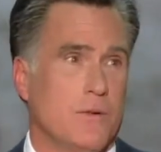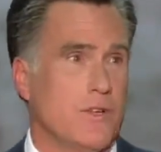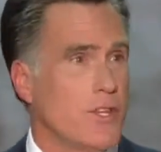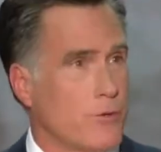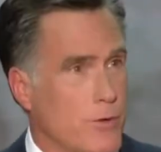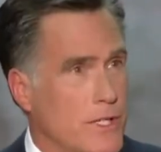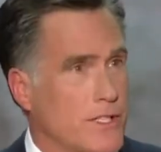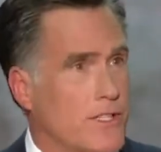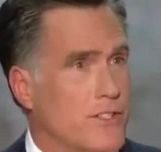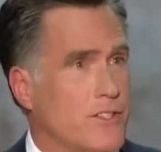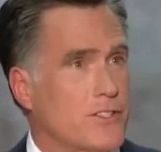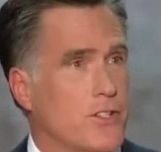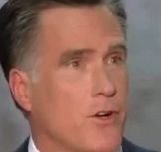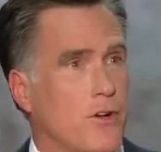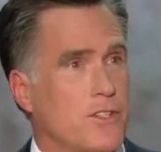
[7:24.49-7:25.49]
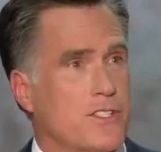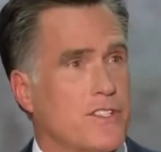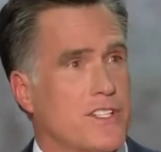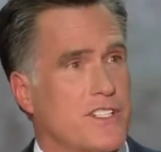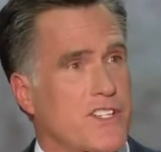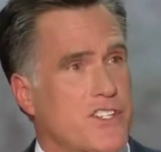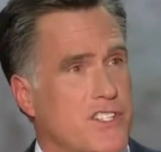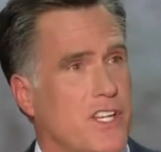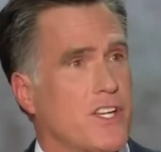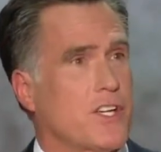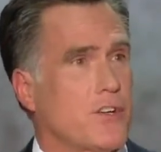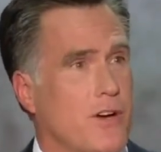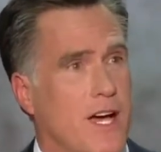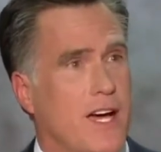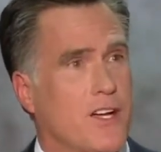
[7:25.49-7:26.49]
when the realtor told you that to sell
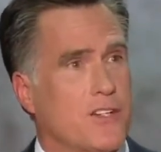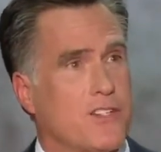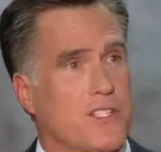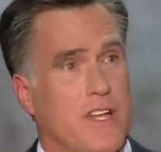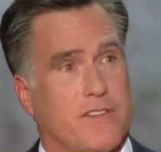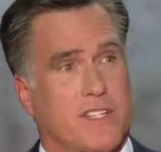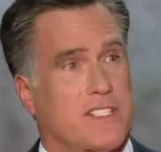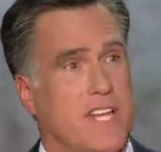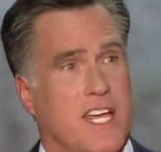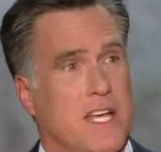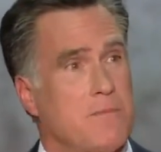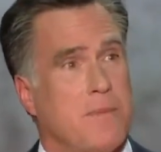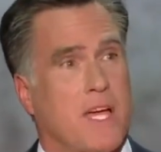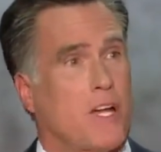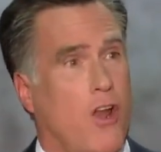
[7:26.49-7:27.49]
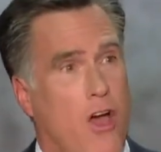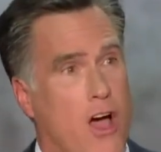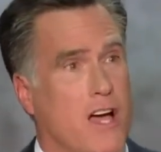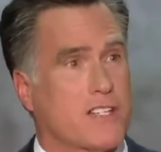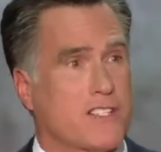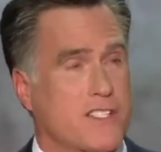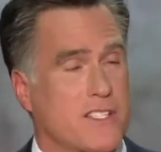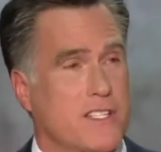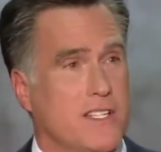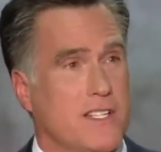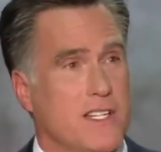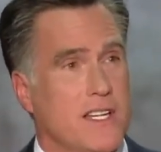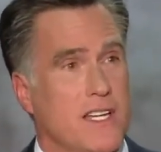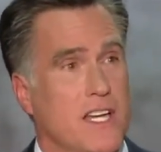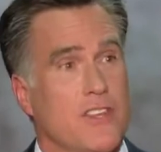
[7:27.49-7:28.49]
your house you'd have to take a big loss,
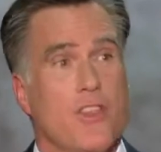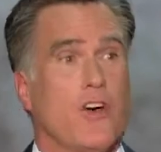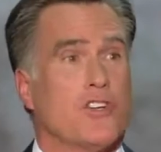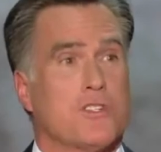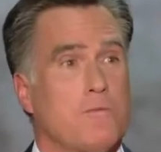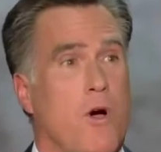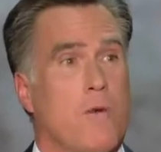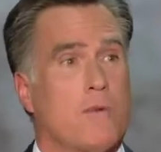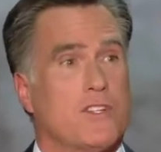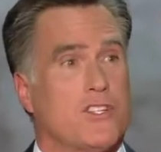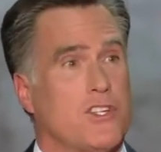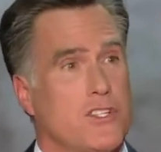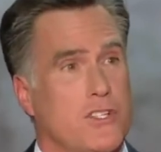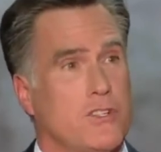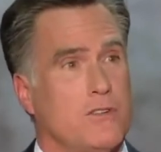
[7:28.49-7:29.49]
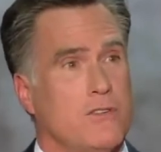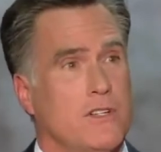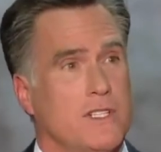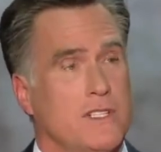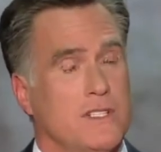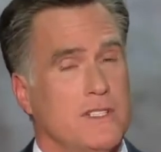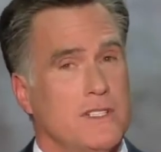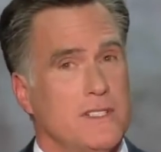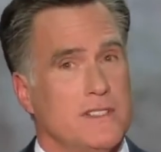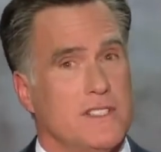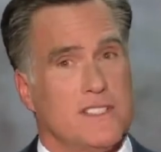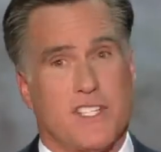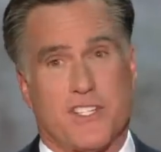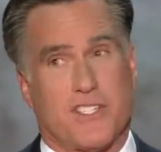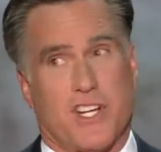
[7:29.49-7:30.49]
in those moments you knew
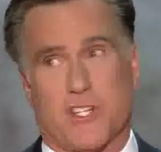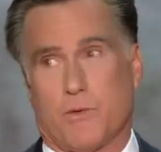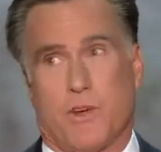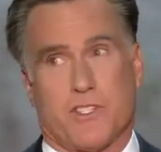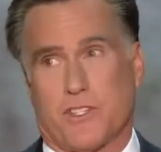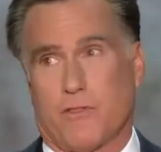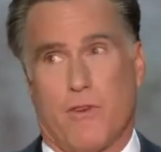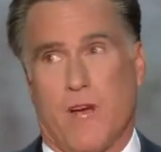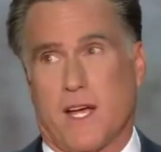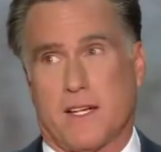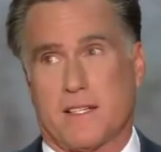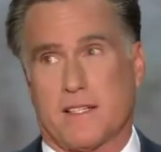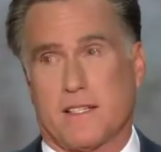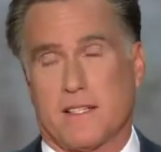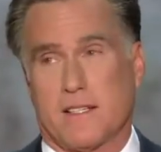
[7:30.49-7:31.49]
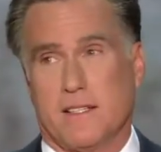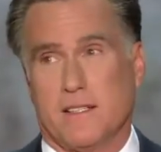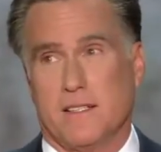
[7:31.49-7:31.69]
that this just wasn't right.